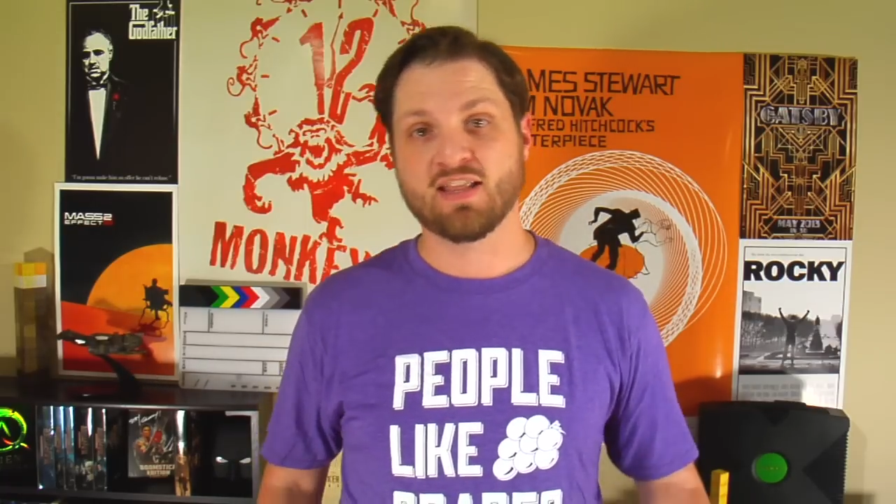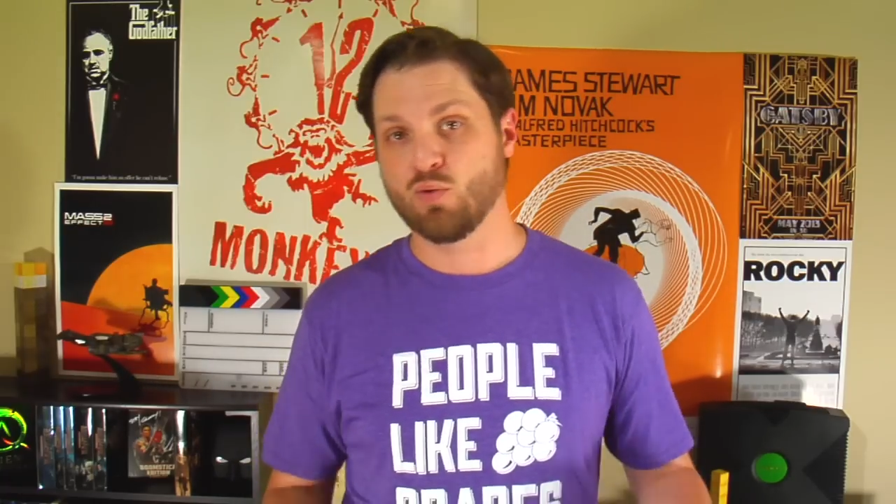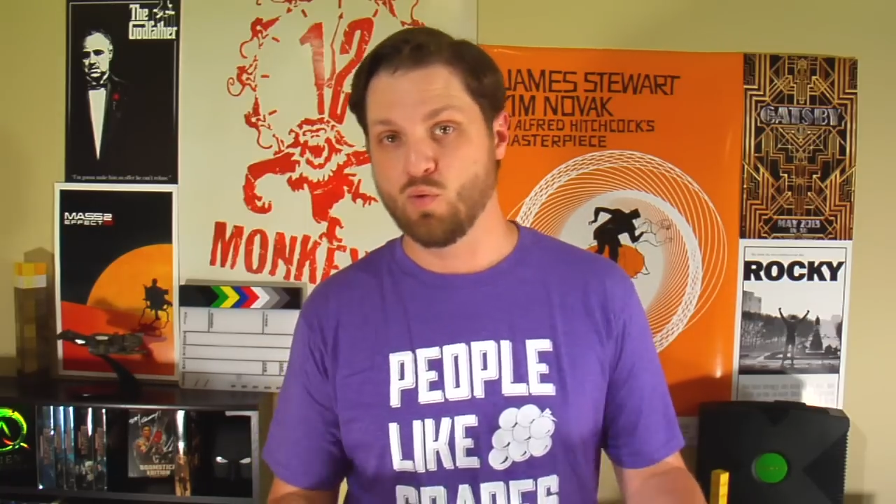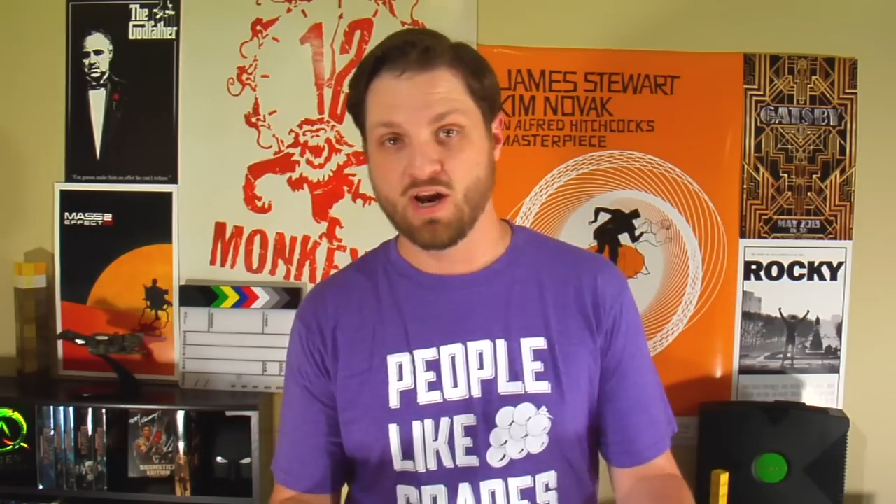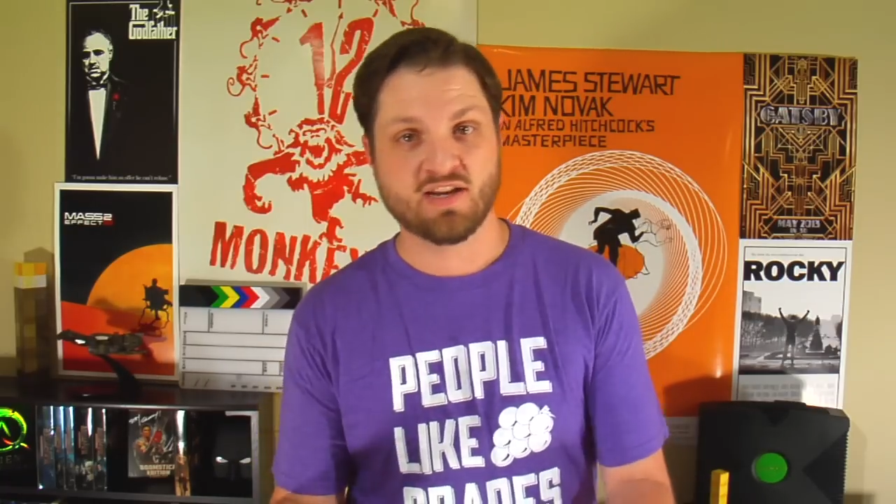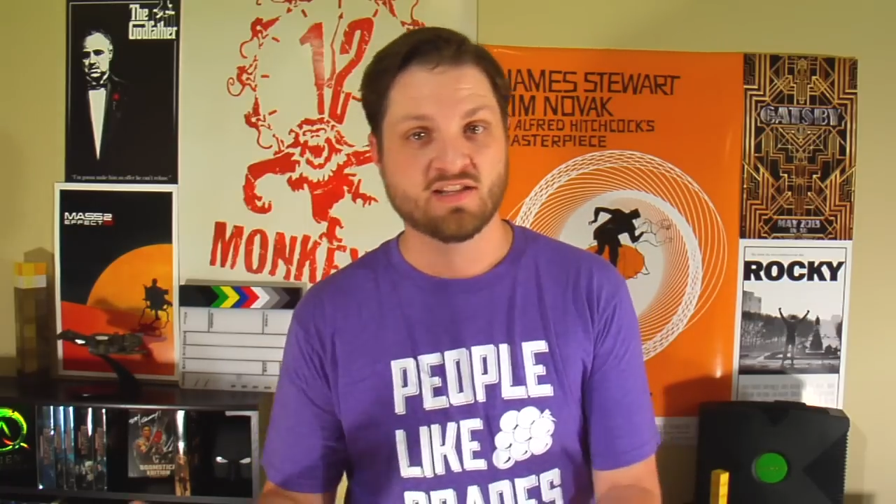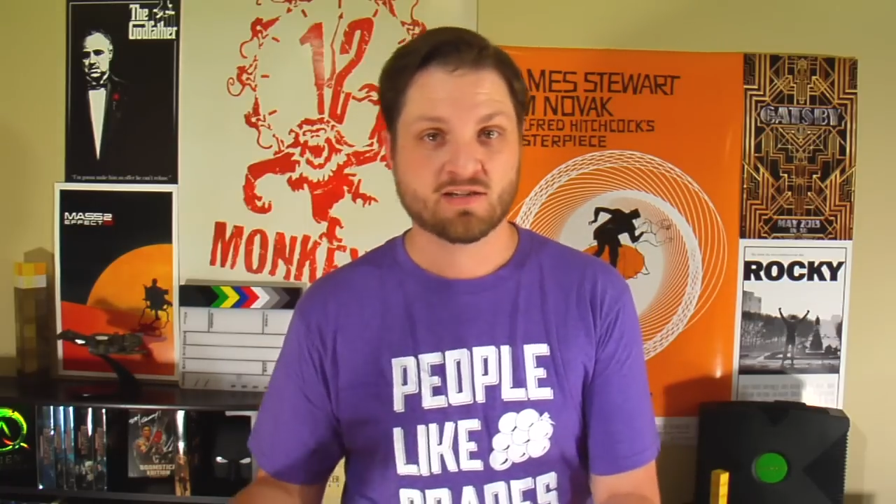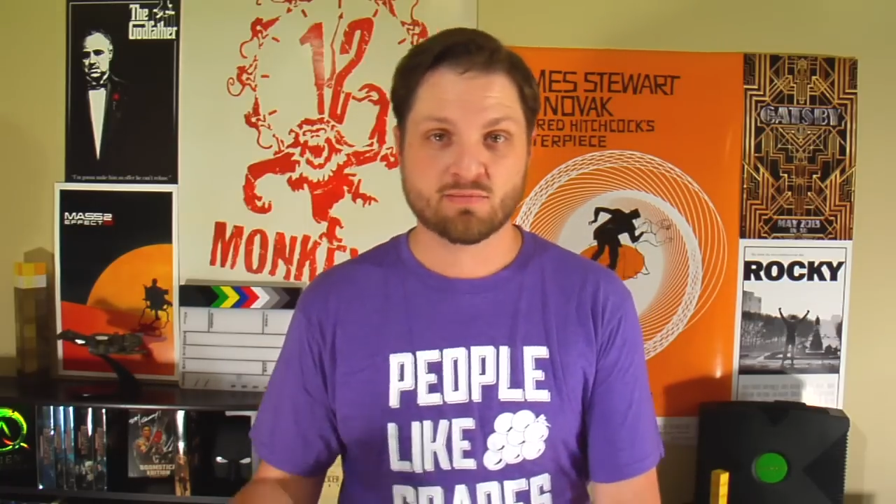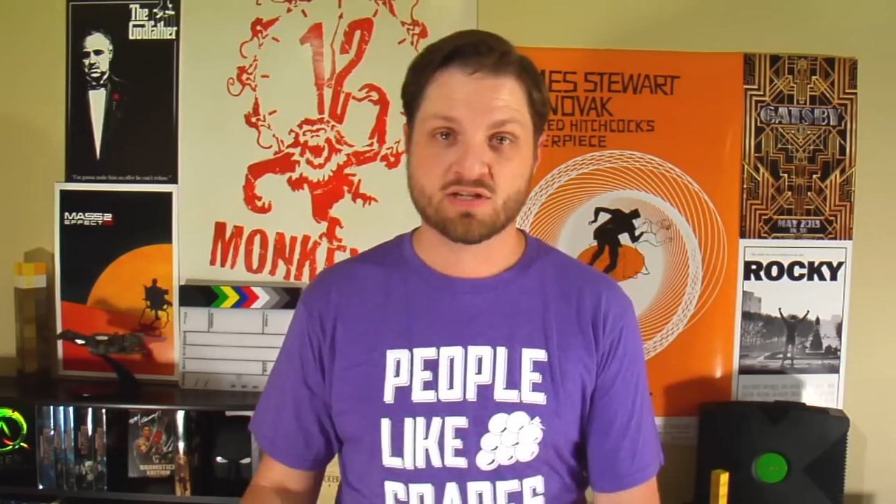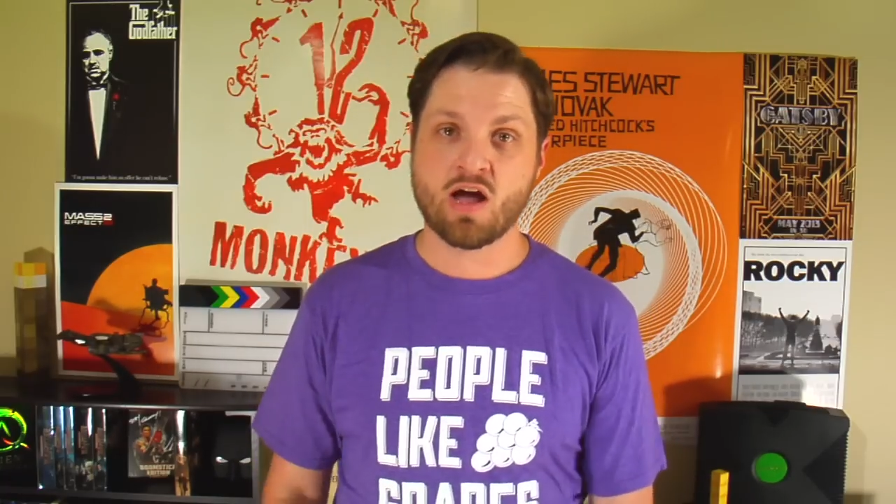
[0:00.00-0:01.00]
They waited
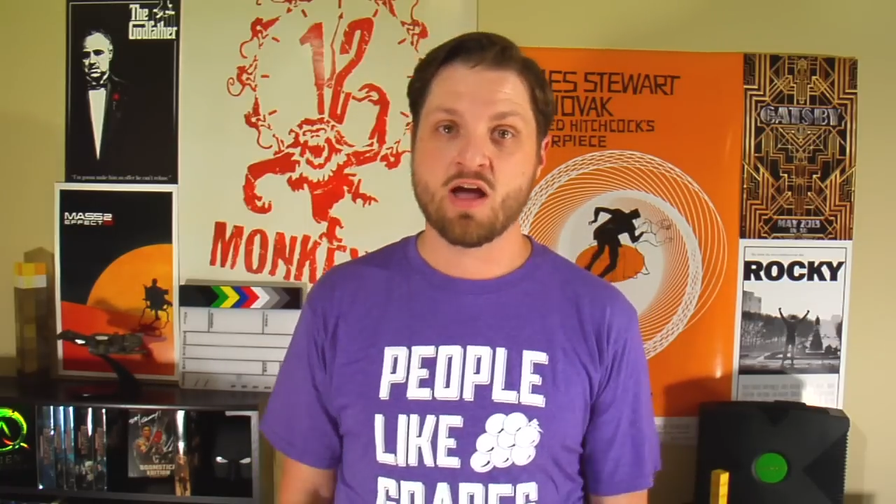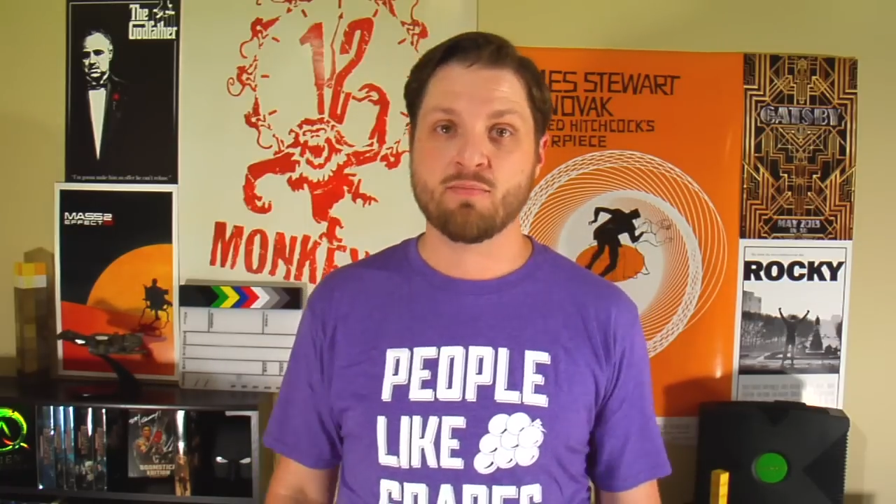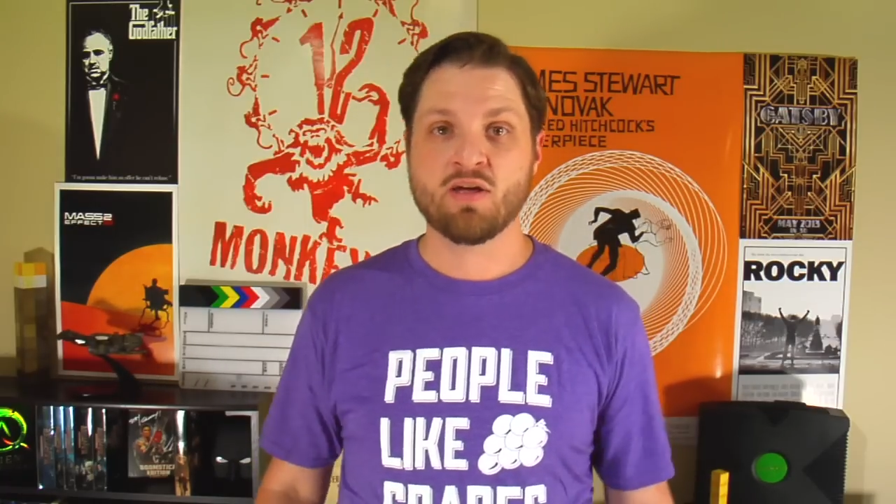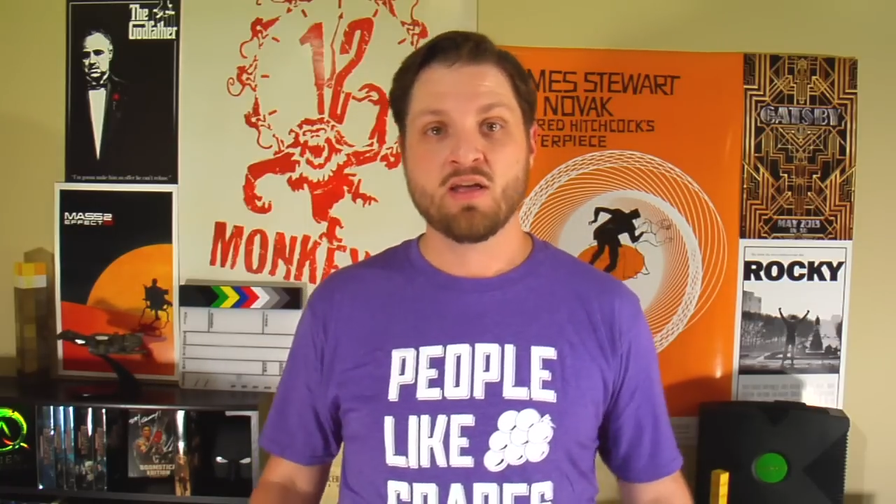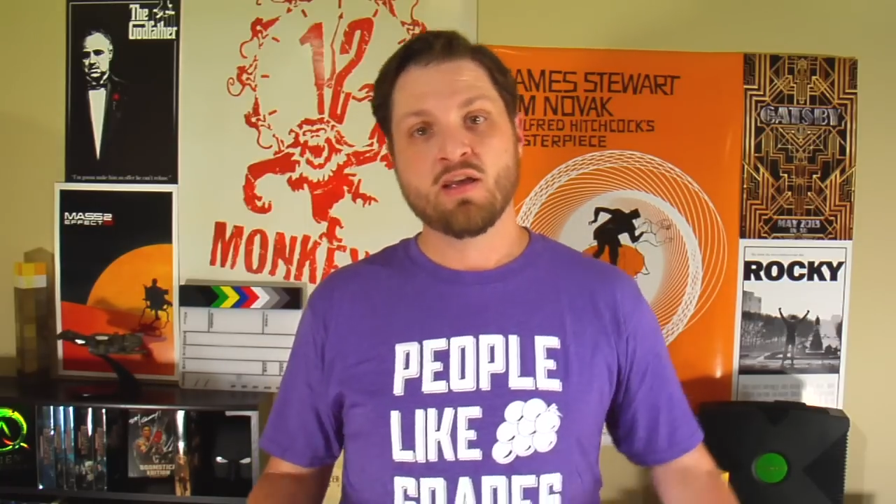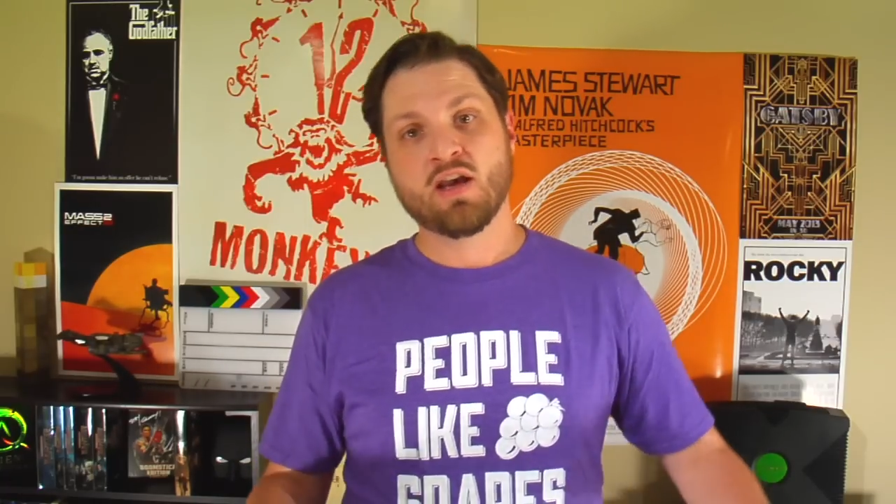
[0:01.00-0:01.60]
some time,